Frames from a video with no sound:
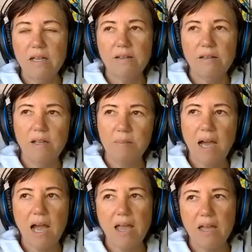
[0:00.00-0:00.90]
Yeah.
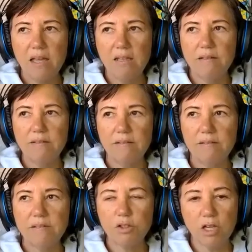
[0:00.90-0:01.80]
I had
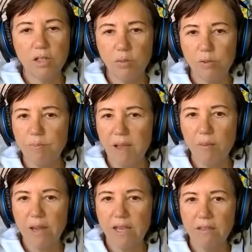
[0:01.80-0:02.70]
struggled with
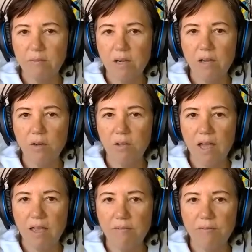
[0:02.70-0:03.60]
my weight my
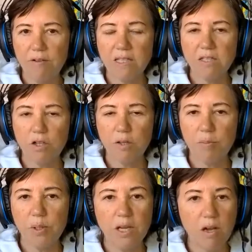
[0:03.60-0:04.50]
whole life. I
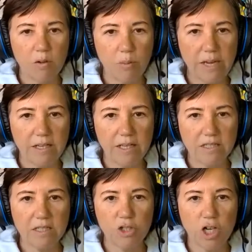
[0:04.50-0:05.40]
started putting on
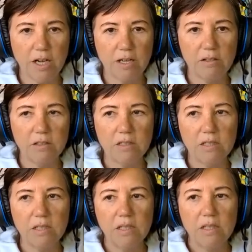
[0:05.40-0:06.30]
weight as a child.
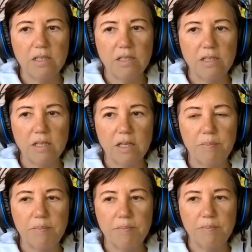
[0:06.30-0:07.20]

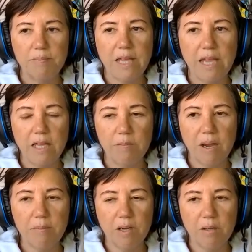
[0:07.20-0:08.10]
Uh,
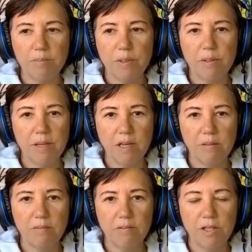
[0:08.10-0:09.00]
and my mom put me
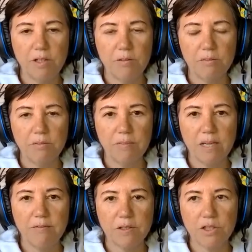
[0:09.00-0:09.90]
on,
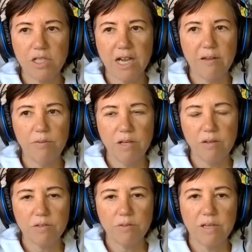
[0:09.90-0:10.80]
my first diet
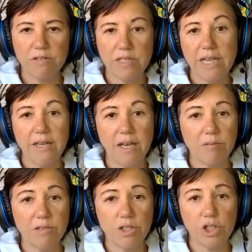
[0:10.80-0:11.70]
when I was around
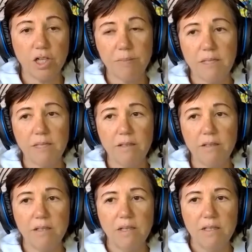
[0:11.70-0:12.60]
10. I was chubby.
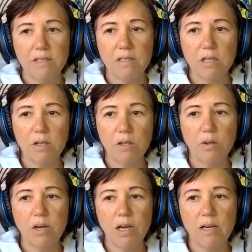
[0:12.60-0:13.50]

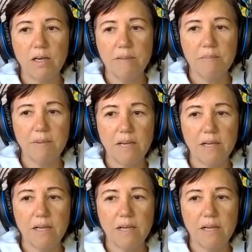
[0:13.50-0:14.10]
So I